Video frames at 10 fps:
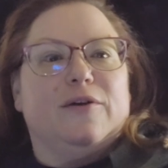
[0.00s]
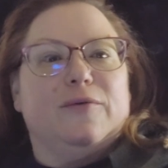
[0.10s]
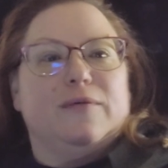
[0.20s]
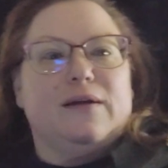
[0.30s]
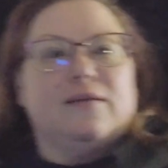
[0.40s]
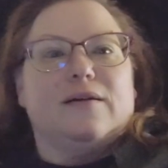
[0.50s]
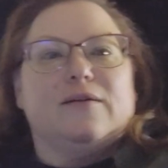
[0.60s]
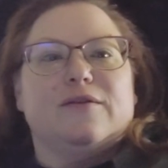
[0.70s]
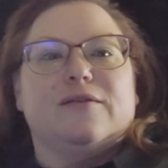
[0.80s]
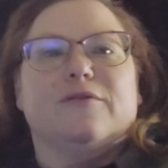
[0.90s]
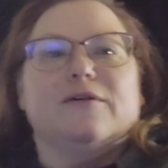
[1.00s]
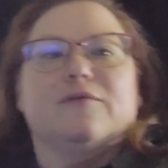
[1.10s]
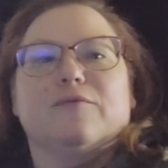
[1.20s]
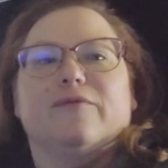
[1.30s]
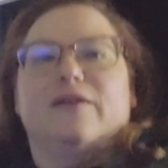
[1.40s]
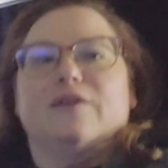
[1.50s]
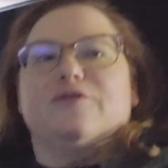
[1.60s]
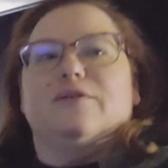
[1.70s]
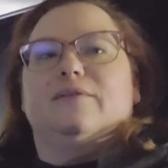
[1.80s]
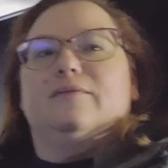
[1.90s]
Oh, that's got a serious
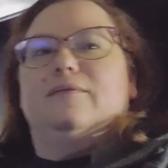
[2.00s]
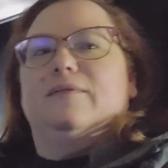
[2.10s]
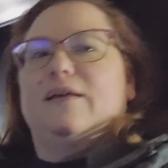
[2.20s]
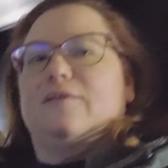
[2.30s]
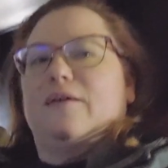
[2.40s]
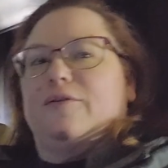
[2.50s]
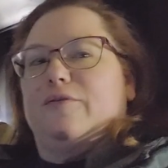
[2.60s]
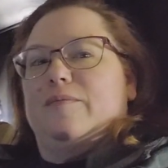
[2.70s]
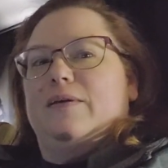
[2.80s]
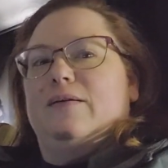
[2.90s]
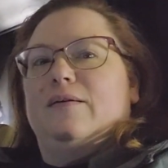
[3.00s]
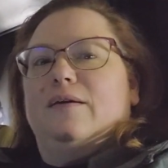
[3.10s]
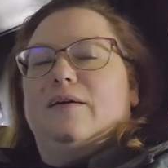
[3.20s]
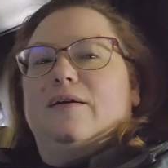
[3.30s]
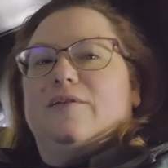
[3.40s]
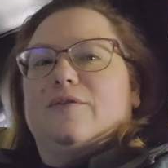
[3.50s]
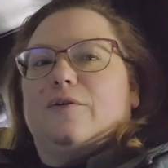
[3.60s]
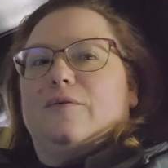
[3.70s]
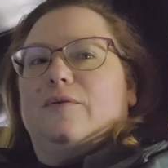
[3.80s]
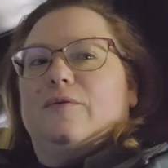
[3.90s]
reflection. Oof, that's kind of creepy.
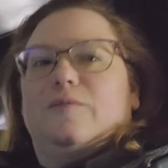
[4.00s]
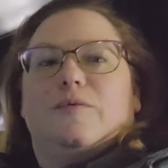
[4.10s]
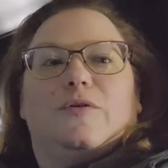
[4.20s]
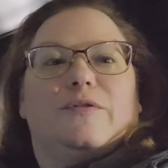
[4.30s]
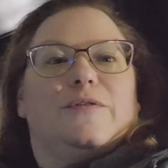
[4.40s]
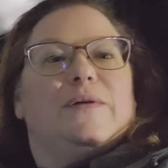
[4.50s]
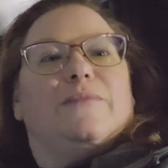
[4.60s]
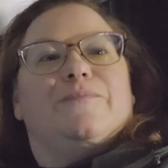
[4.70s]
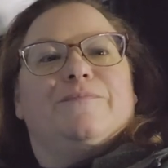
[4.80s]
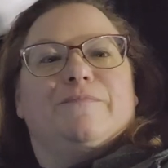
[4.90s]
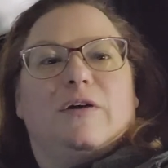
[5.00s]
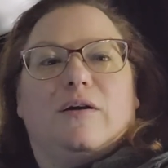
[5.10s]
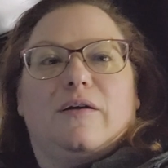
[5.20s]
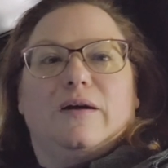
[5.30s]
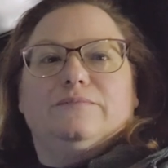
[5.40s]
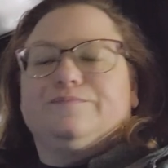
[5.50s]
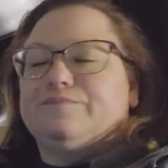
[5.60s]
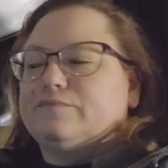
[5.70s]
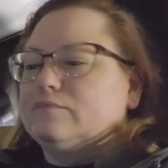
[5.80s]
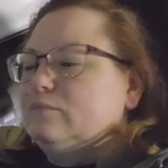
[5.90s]
So, oh, we'll go this way. All right.
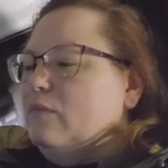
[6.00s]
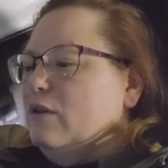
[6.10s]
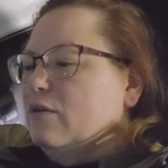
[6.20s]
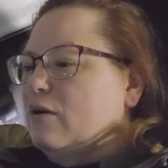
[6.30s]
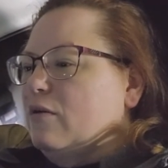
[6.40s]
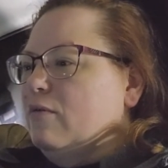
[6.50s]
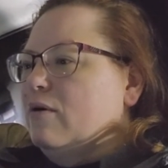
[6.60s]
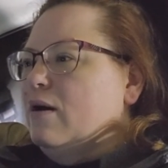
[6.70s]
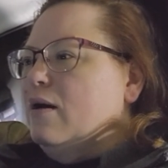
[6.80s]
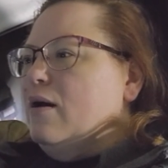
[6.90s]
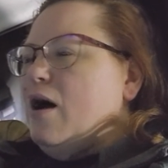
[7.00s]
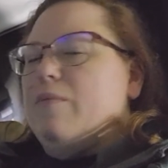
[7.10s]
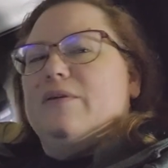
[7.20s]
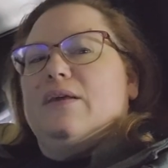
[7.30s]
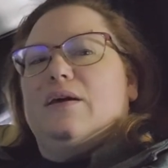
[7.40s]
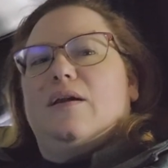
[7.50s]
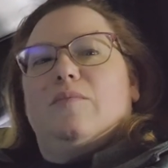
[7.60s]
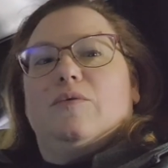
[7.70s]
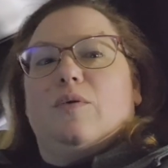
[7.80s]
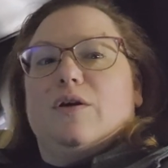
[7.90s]
So, I'm gonna sit. I'm
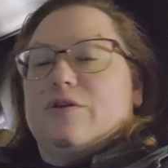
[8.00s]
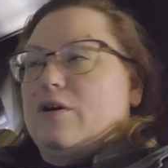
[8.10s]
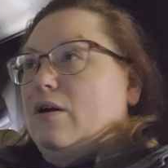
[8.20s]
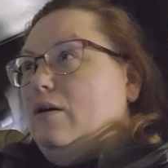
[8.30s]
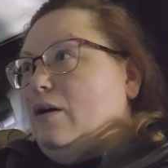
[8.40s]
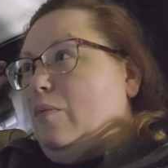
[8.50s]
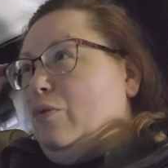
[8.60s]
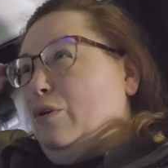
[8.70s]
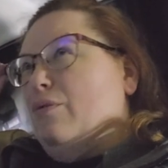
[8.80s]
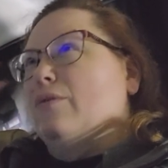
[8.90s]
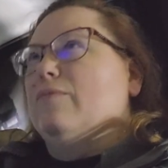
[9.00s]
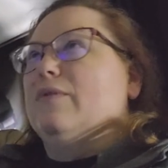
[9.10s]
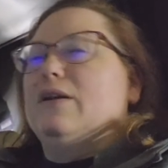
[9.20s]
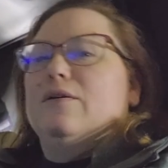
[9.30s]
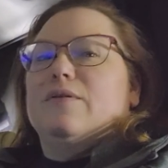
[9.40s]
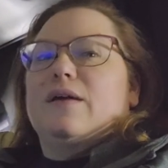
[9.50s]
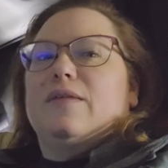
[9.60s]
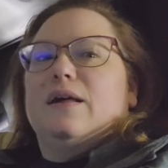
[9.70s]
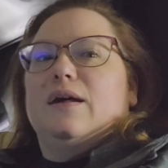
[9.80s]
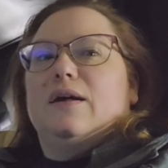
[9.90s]
gonna watch a couple YouTube videos, I
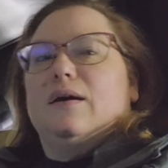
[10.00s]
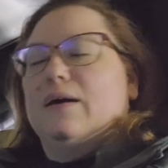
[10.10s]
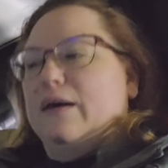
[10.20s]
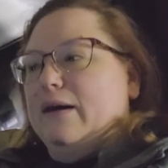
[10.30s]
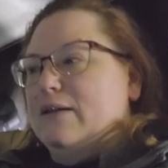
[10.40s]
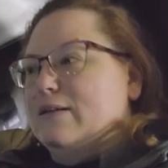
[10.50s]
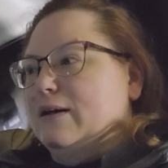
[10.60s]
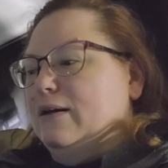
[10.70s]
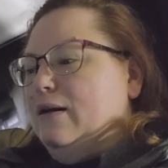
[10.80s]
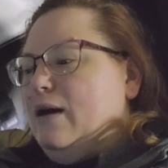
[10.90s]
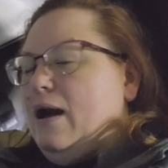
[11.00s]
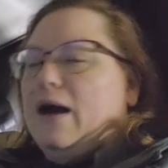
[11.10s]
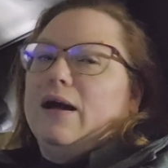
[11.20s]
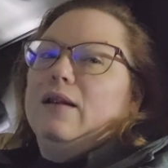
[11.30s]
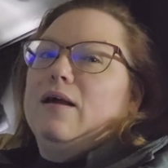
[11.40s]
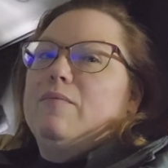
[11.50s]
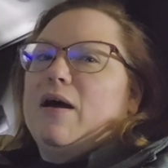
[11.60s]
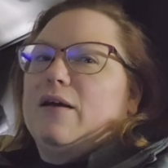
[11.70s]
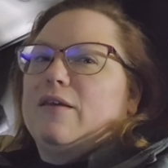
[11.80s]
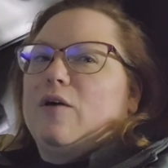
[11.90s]
think, and I gotta let
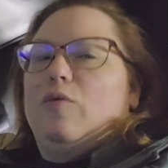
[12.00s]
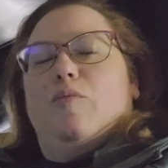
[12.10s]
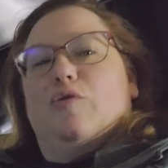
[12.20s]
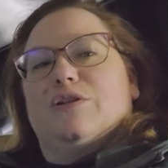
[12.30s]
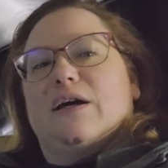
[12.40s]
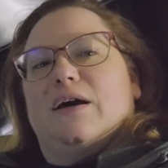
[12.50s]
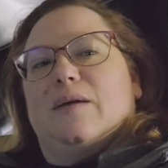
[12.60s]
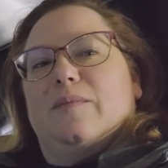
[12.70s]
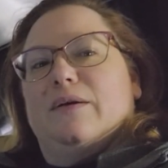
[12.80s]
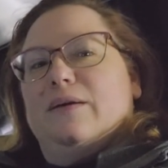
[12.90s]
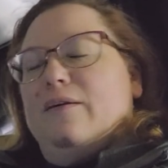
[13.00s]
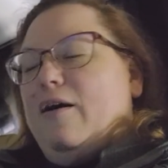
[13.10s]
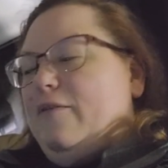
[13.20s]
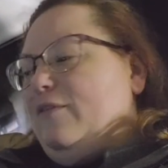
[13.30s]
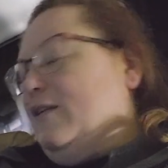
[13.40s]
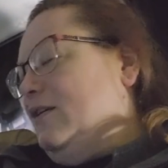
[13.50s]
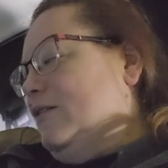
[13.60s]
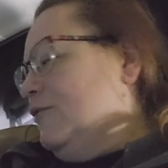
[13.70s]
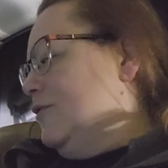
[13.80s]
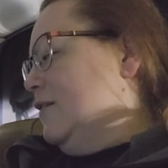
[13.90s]
Max out one more time. Obviously, he's
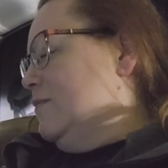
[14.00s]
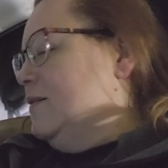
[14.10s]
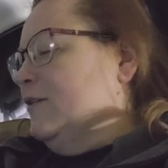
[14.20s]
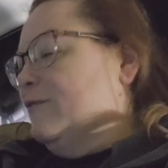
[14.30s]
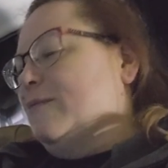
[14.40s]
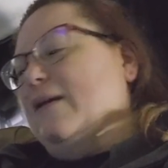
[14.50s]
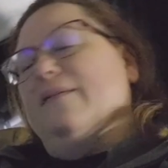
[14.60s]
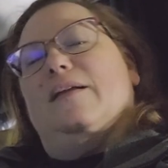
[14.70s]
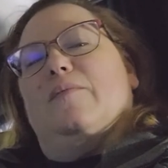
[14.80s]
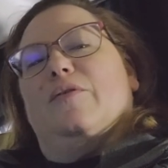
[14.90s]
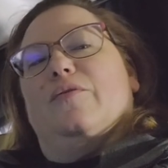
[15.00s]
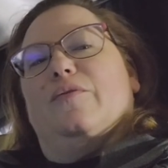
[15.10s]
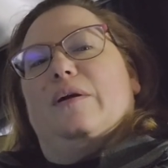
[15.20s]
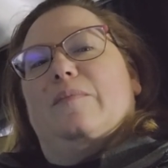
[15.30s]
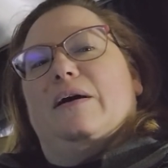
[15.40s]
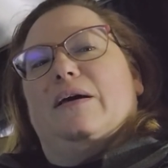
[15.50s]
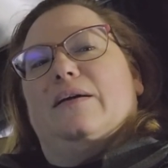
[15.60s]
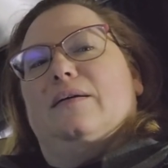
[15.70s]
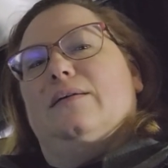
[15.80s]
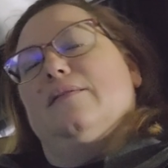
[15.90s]
not gonna sleep in here with me, and then I'm gonna go get my
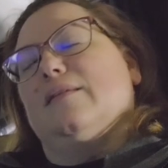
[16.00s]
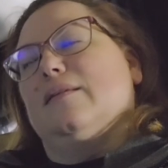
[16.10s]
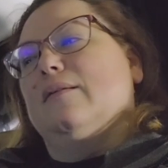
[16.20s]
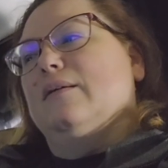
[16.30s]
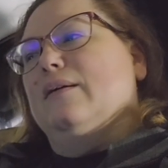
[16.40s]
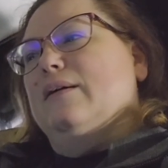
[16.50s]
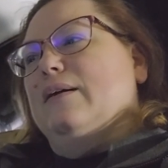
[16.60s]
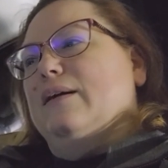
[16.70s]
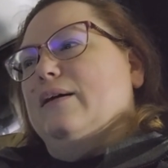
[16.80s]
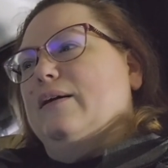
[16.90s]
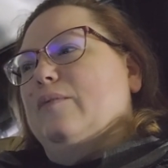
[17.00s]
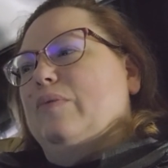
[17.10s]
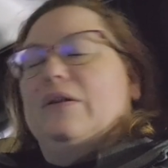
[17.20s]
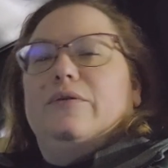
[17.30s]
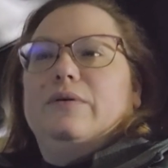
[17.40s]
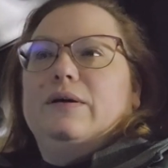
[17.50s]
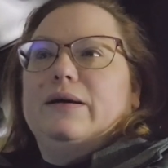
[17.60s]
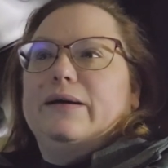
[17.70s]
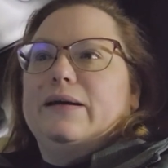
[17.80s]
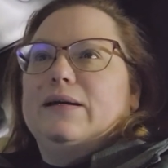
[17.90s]
pillow,
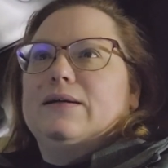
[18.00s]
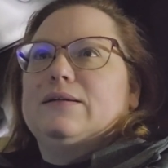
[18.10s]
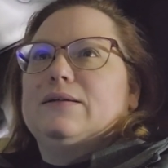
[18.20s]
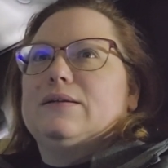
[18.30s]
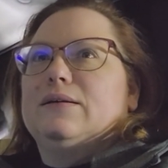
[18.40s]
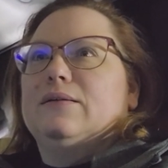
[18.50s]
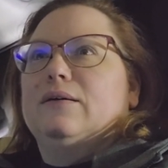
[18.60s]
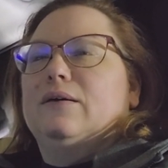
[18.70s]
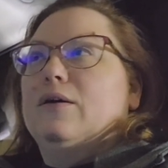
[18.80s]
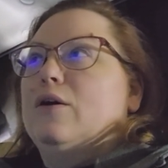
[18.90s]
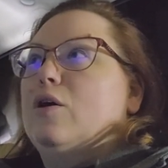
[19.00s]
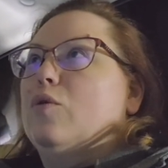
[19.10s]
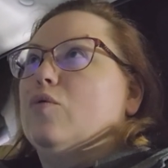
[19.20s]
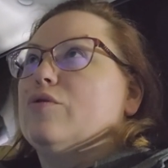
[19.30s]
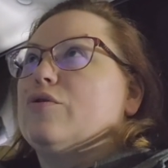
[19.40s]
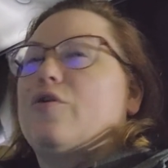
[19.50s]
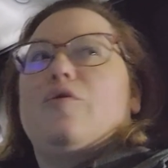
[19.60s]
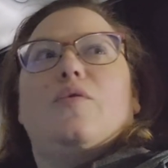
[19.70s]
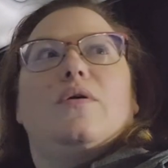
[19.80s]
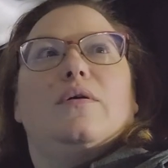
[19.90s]
and we'll just
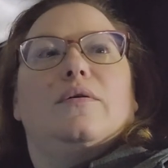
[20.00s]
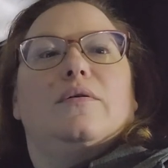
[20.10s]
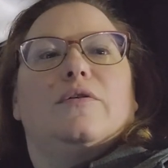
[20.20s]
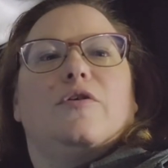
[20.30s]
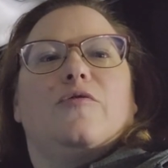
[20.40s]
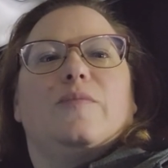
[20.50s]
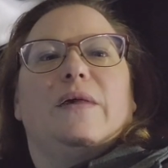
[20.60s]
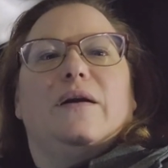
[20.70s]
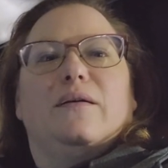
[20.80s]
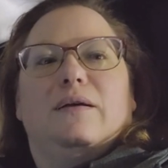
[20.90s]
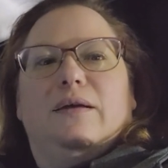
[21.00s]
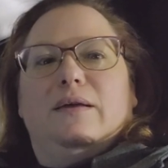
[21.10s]
go from there.